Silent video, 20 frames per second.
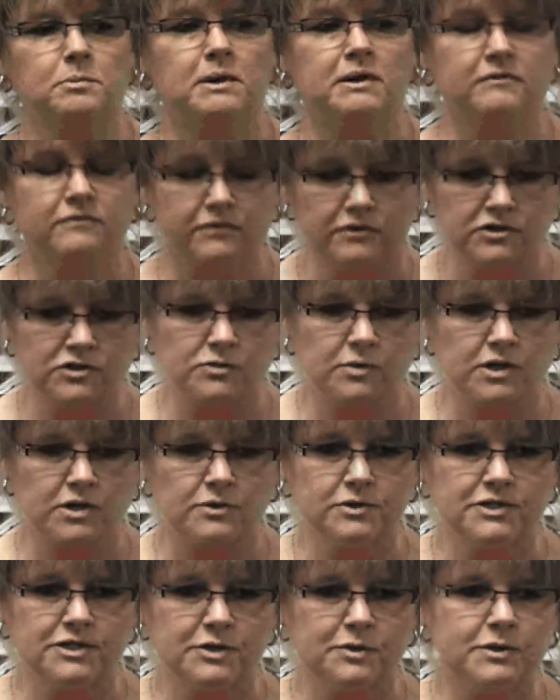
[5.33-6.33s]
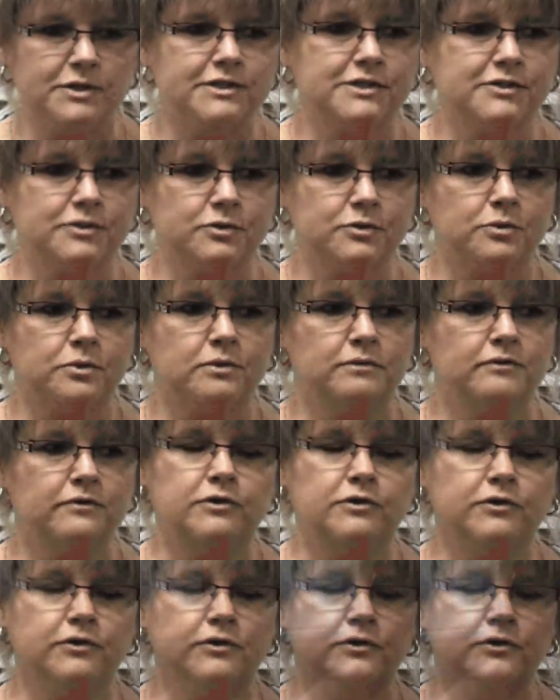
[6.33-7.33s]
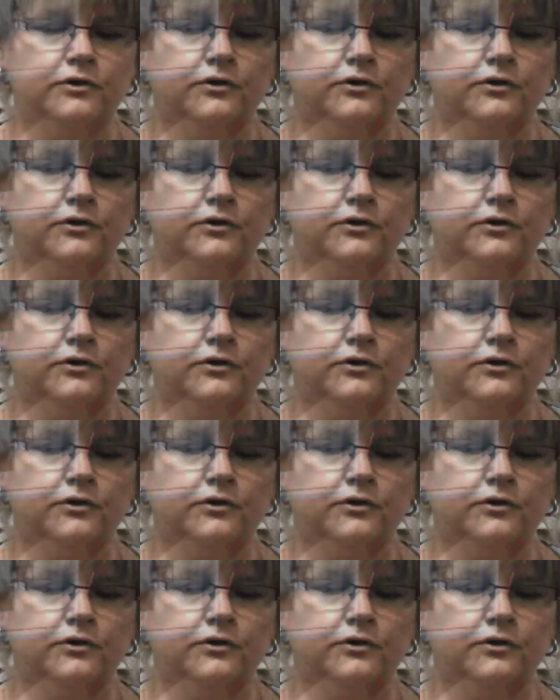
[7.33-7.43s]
my first graders here at school for